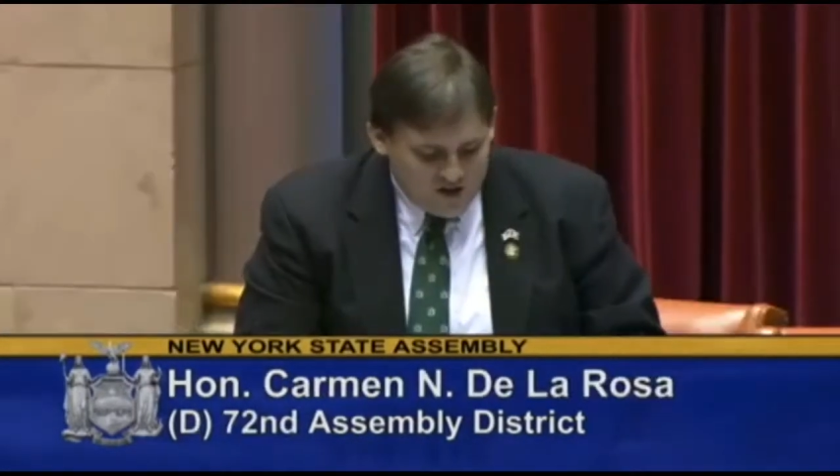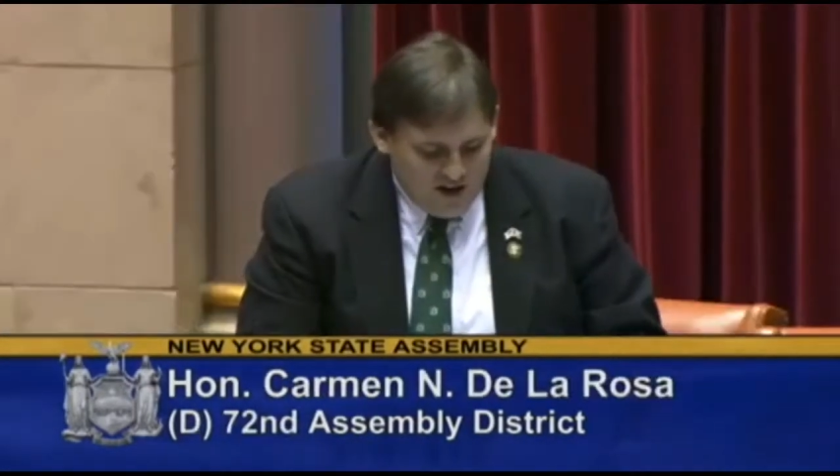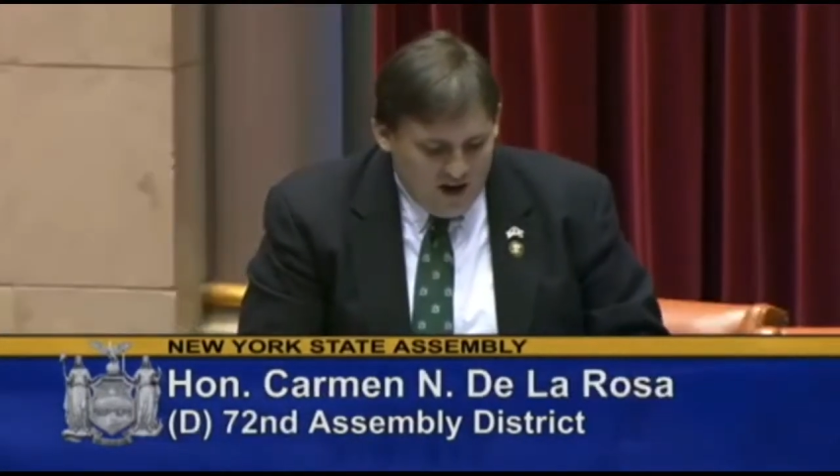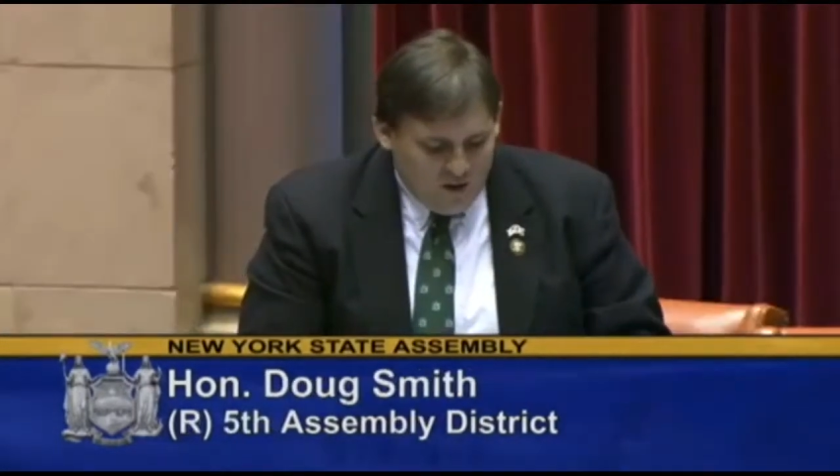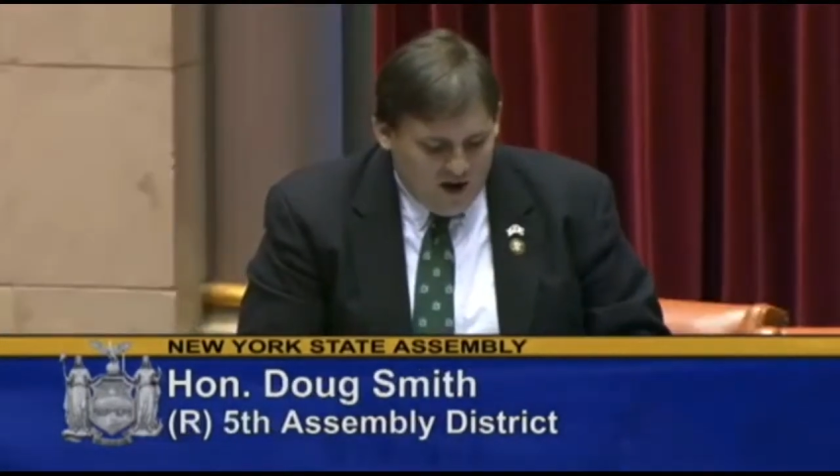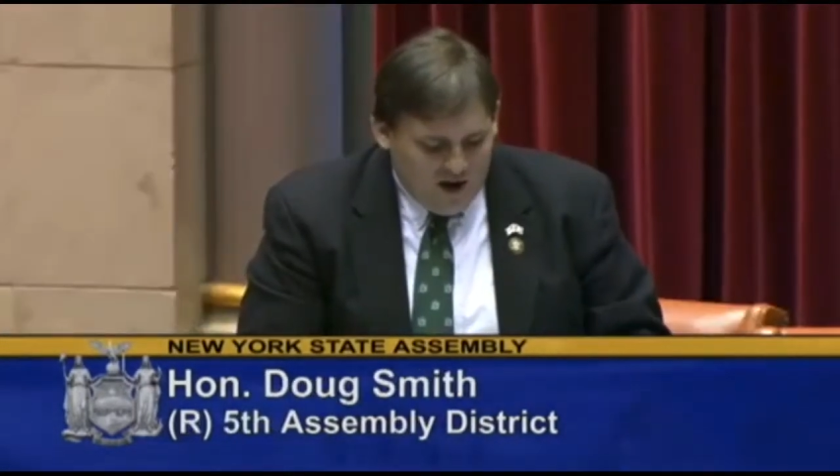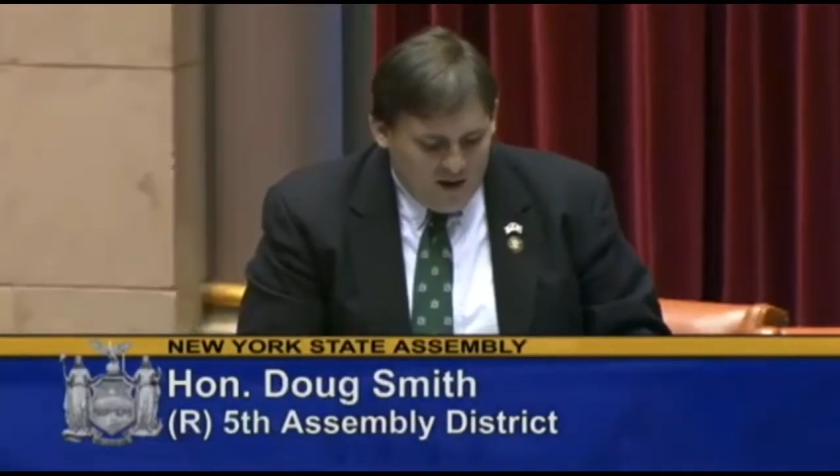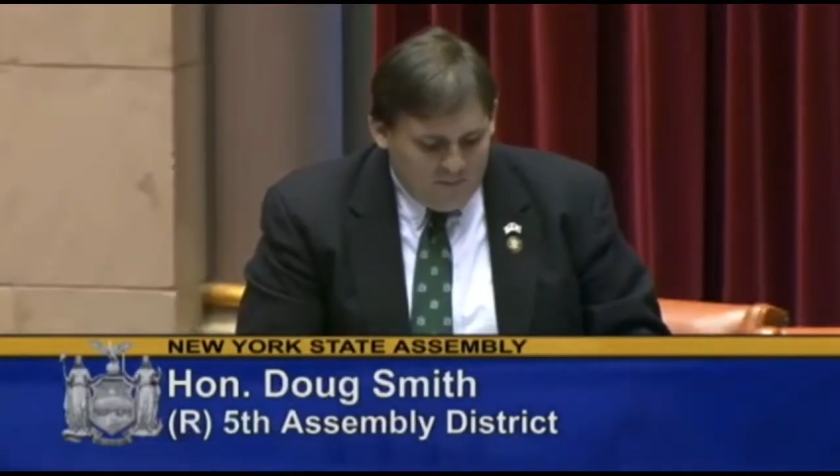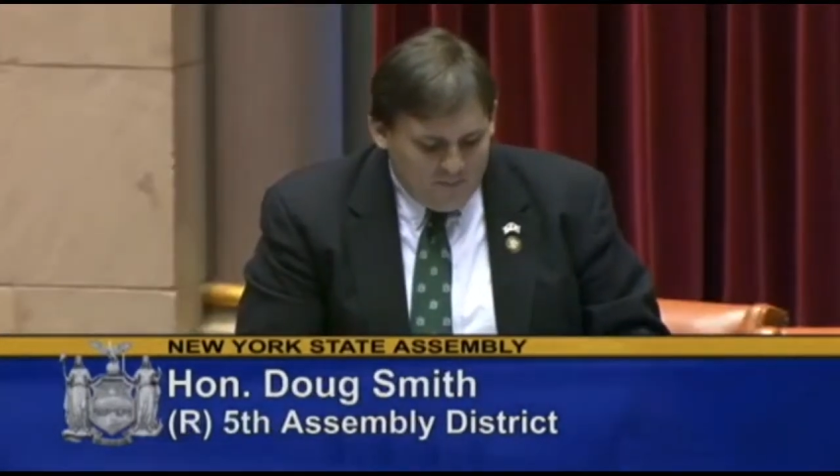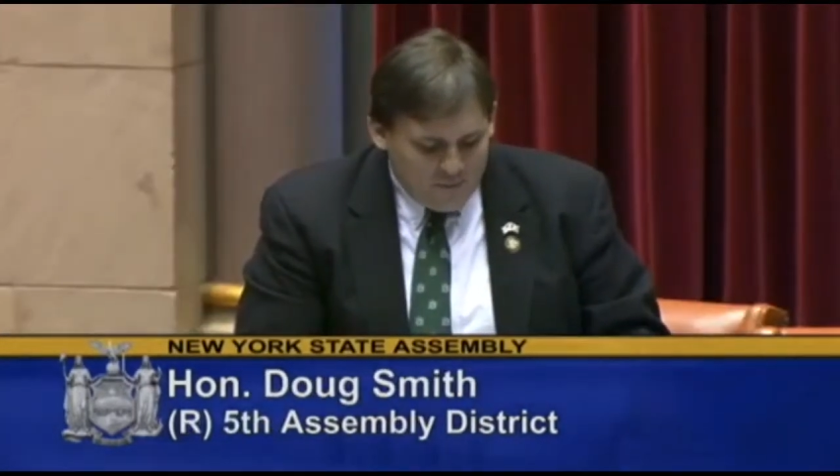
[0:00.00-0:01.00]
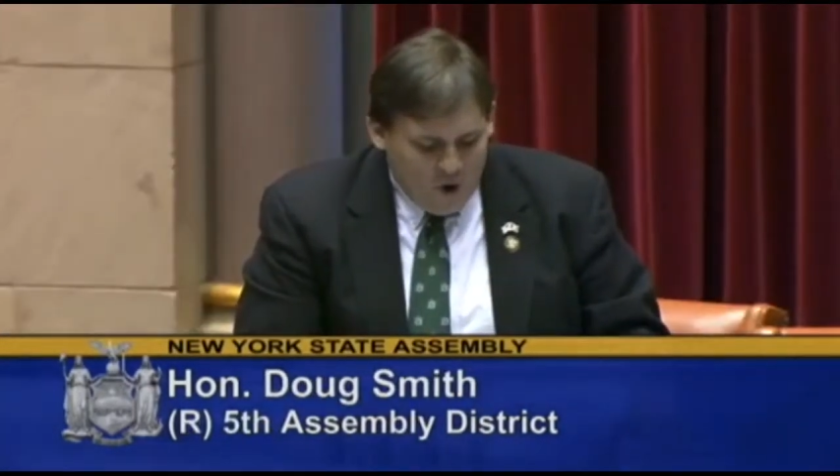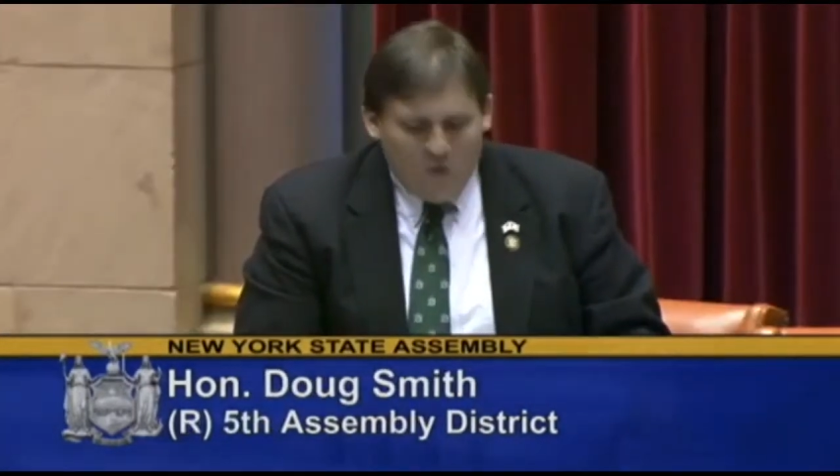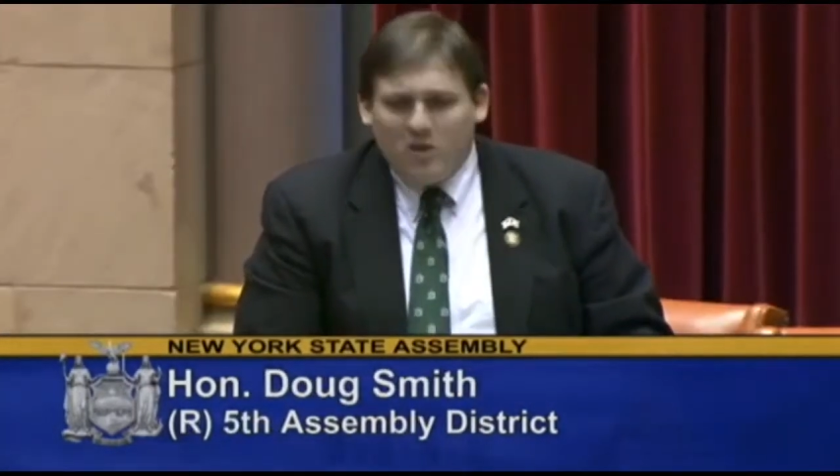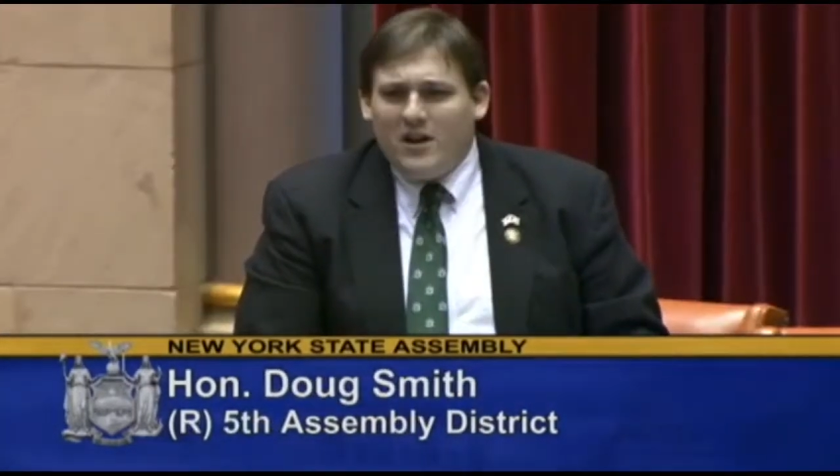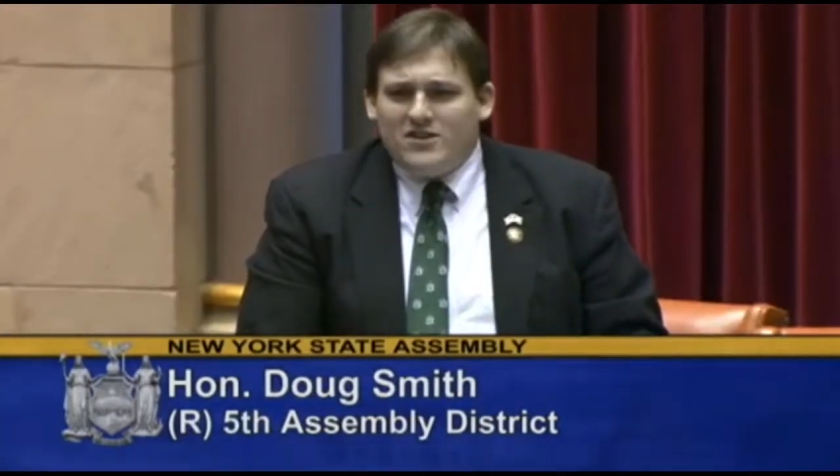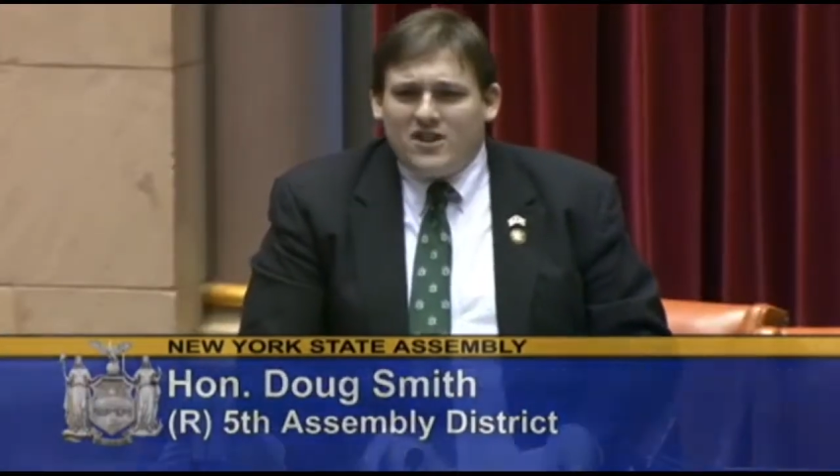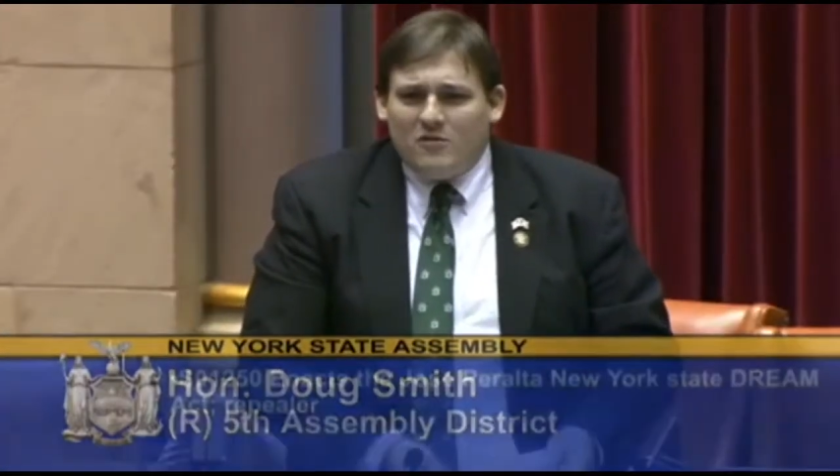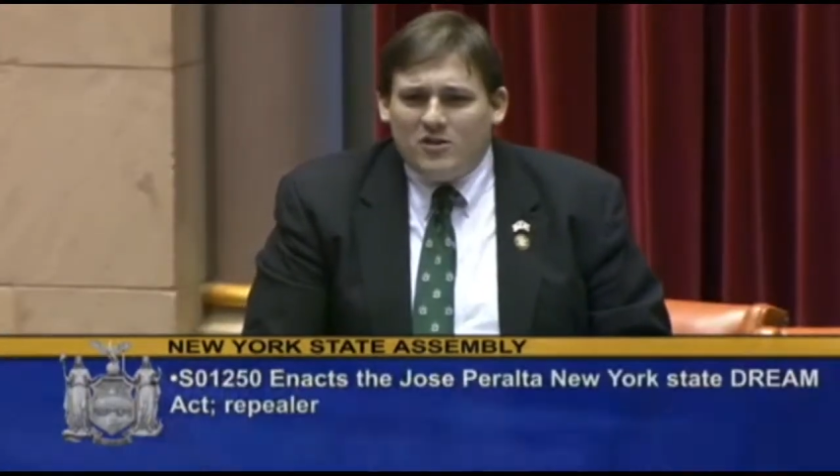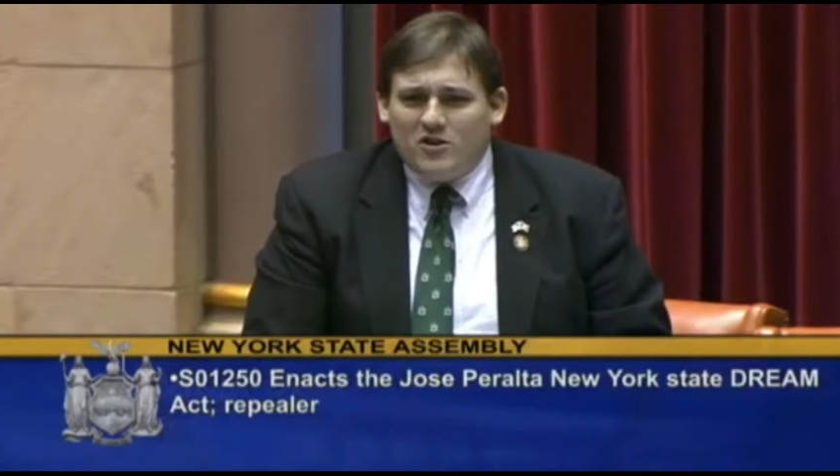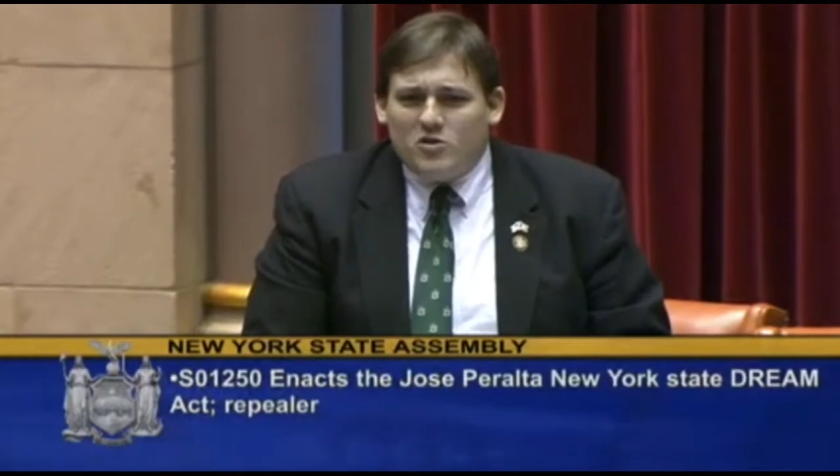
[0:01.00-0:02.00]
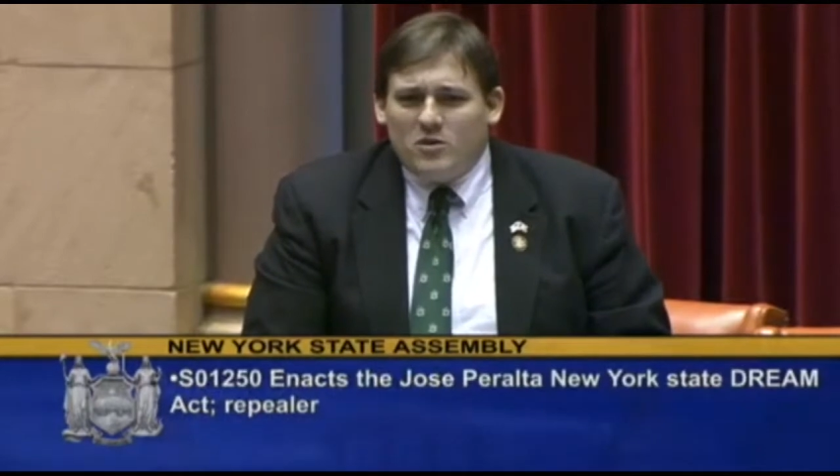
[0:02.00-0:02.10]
So now, over the last several years,